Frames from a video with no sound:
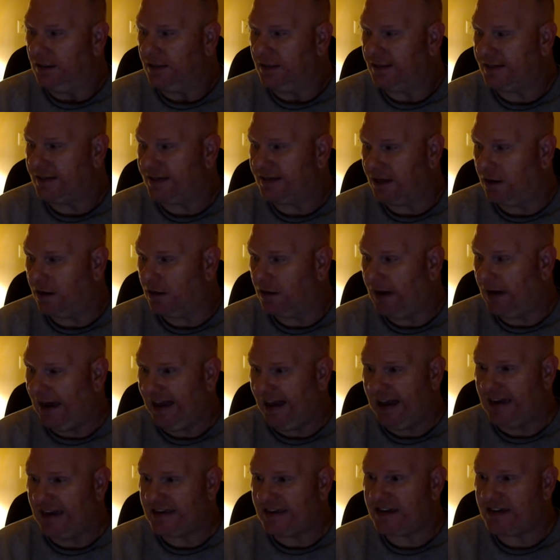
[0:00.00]
So I
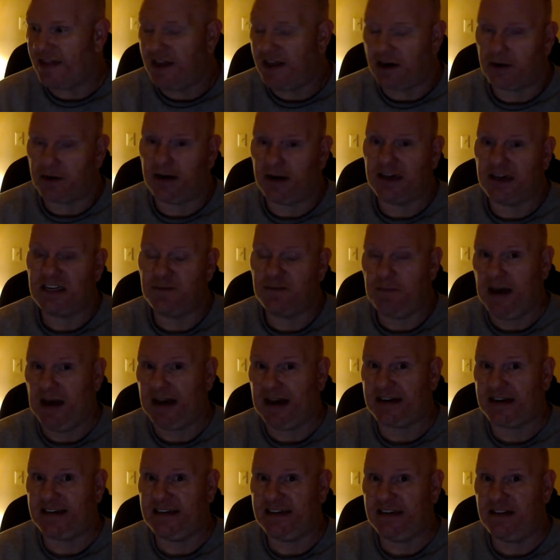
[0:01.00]
guess they're
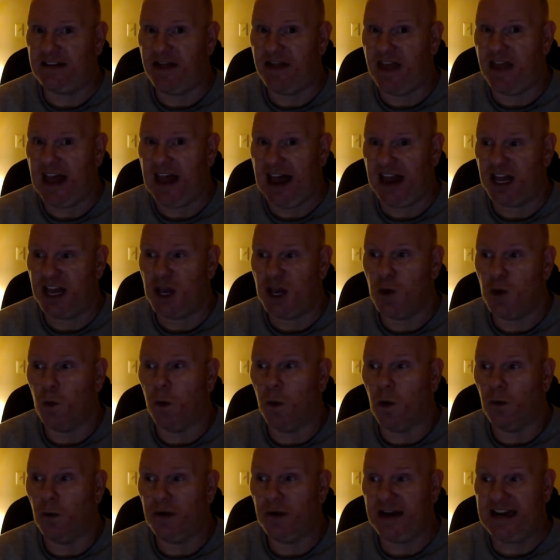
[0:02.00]
expecting that you
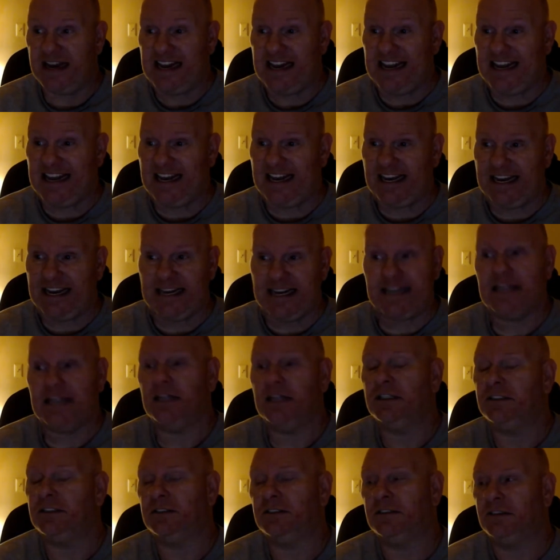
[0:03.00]
won't need
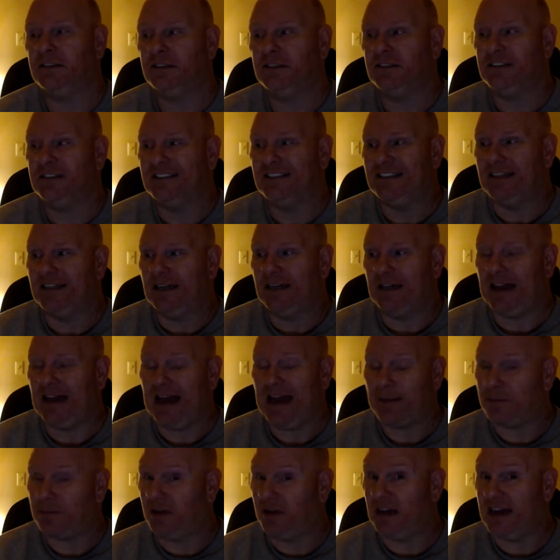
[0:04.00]

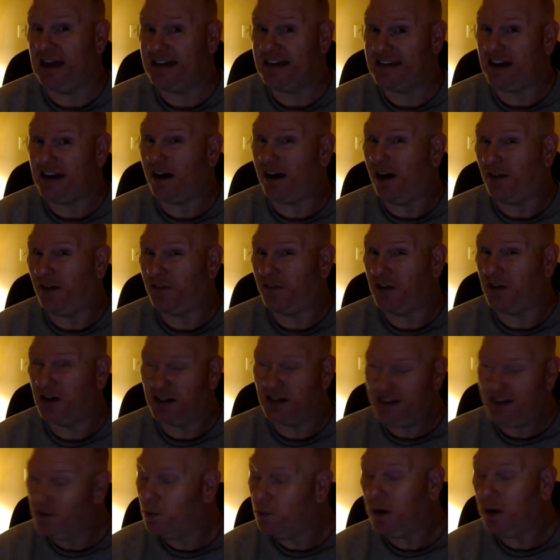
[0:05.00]
lab relines that often
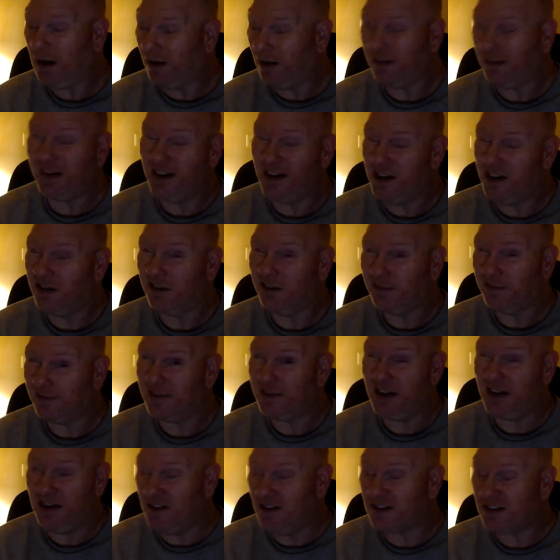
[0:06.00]
because, well,
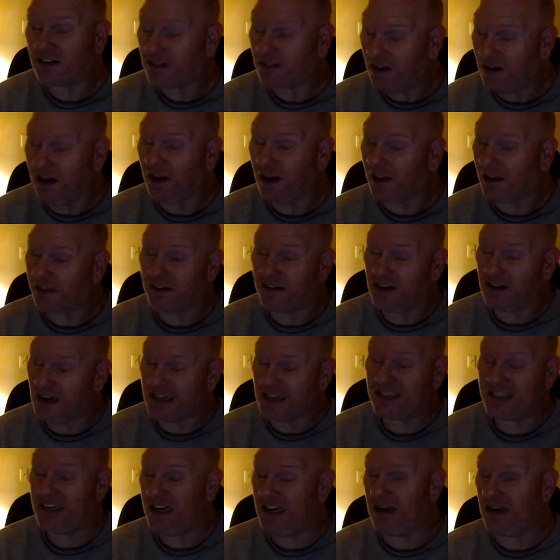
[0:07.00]
they use acrylic, they're not
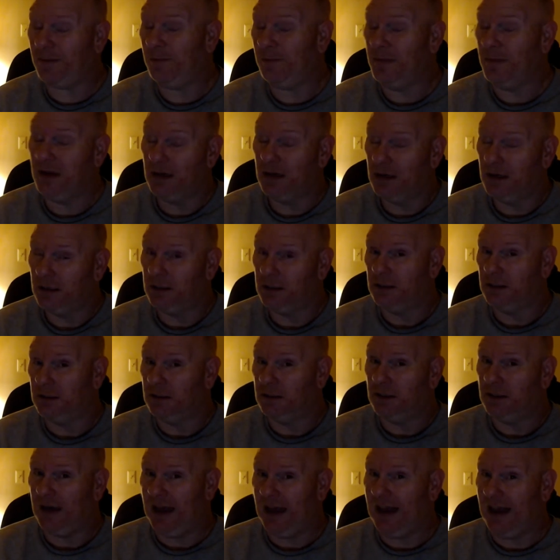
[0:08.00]
cheap.
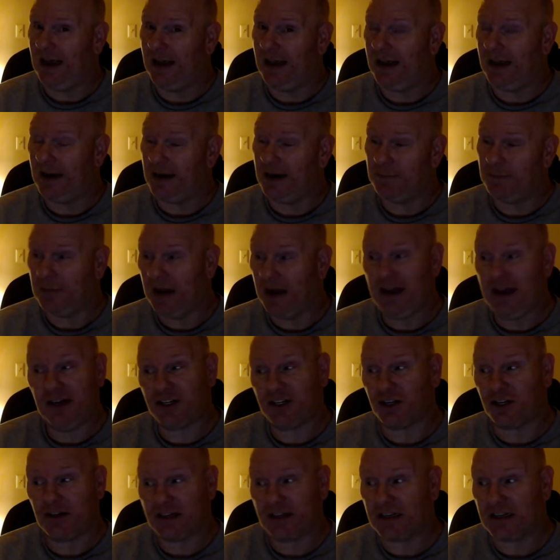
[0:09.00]
And my
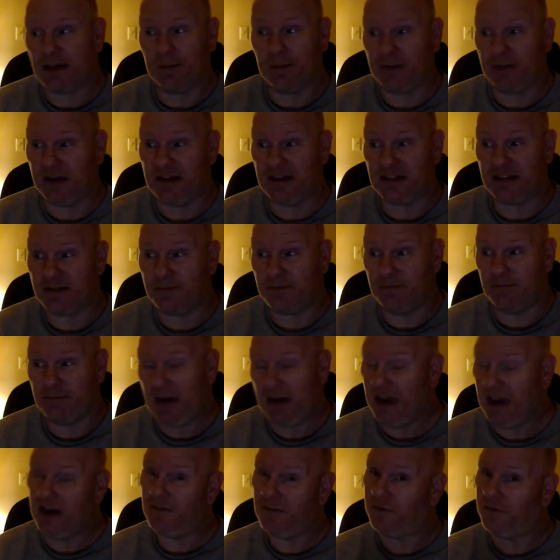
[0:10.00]
insurance company's
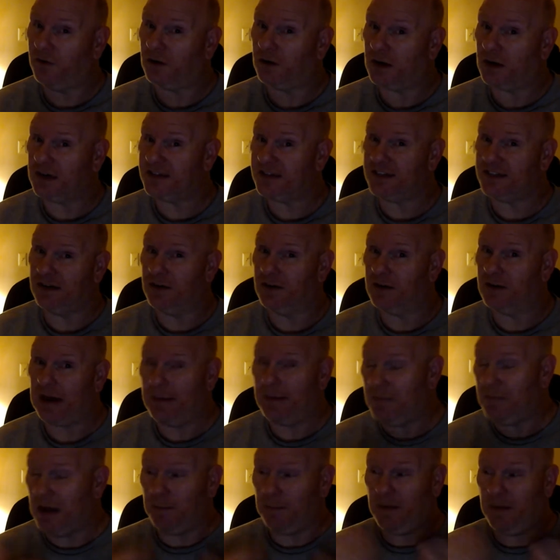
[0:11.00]
paying for it, so I'm
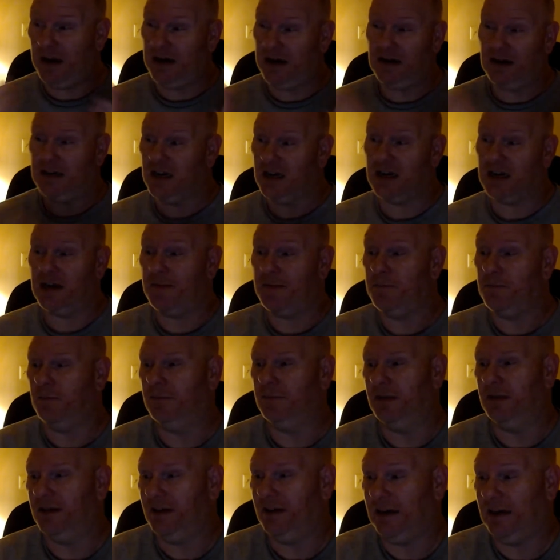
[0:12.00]
not paying a dime,
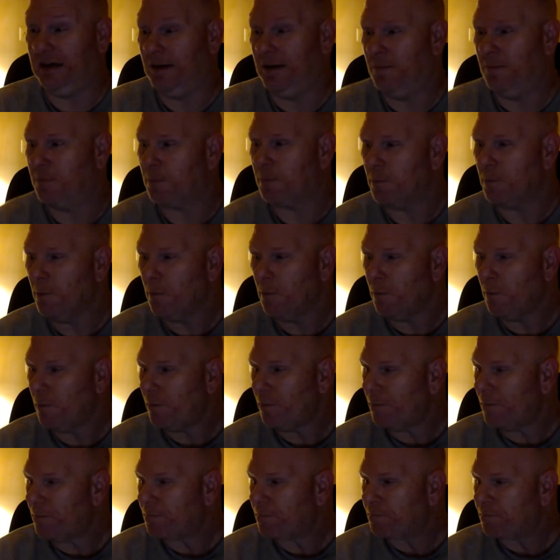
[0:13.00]
but yeah.
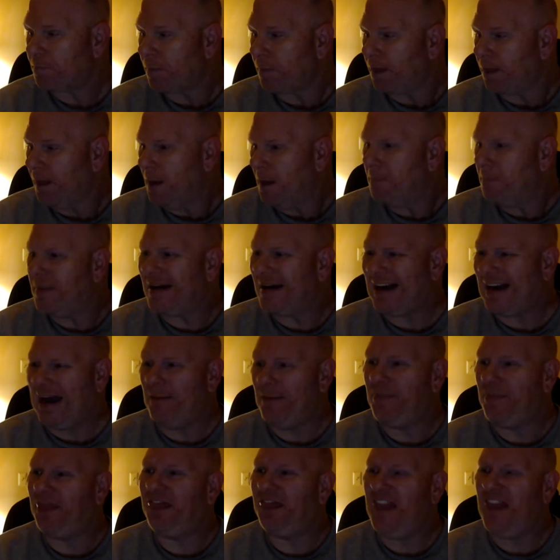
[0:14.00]
But
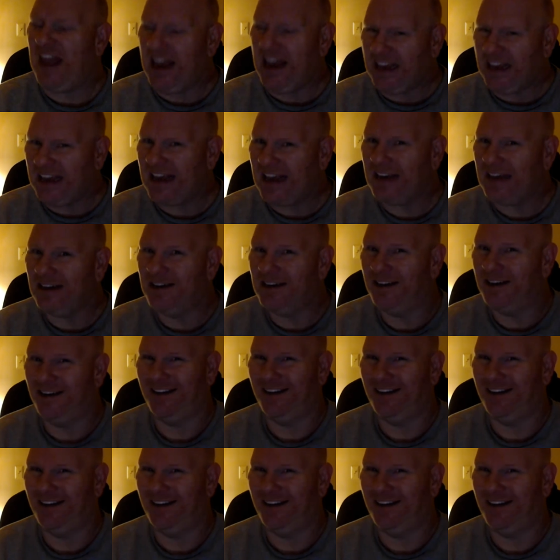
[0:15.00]
I'm thinking,